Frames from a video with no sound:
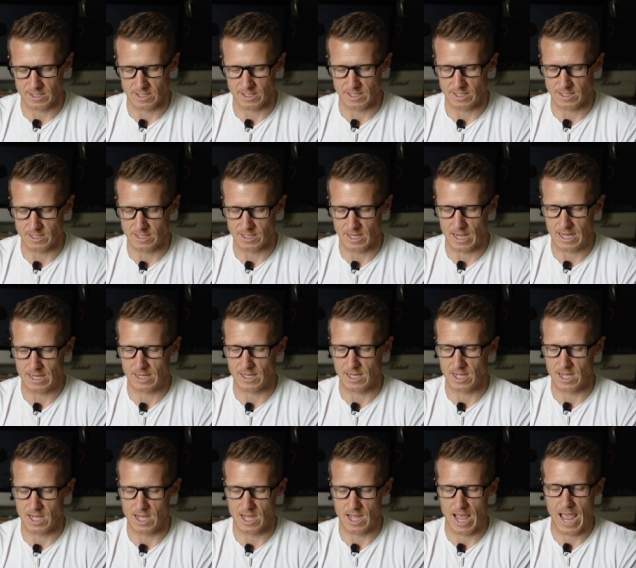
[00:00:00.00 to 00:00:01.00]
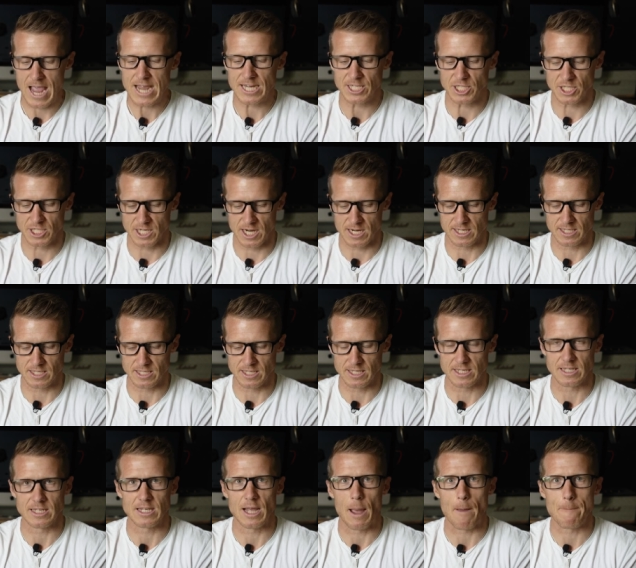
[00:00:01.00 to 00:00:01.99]
The uh,
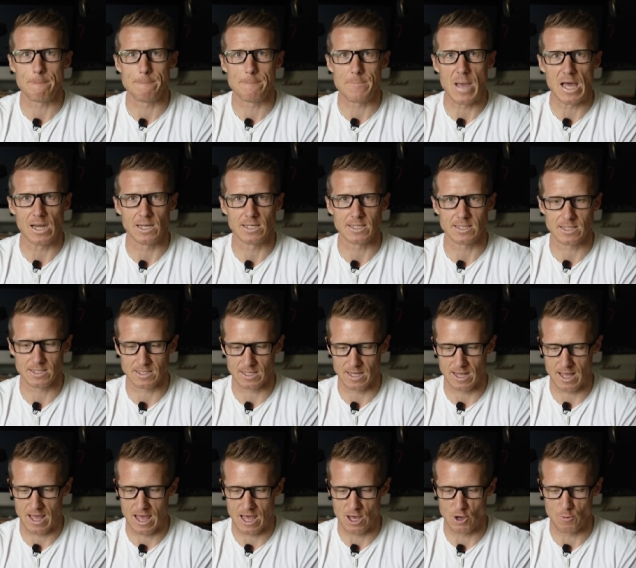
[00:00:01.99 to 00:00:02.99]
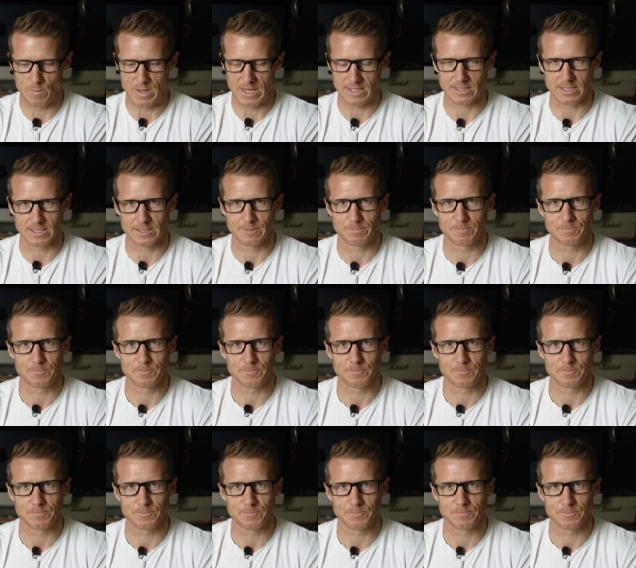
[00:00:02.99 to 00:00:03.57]
HJC Bellus helmet.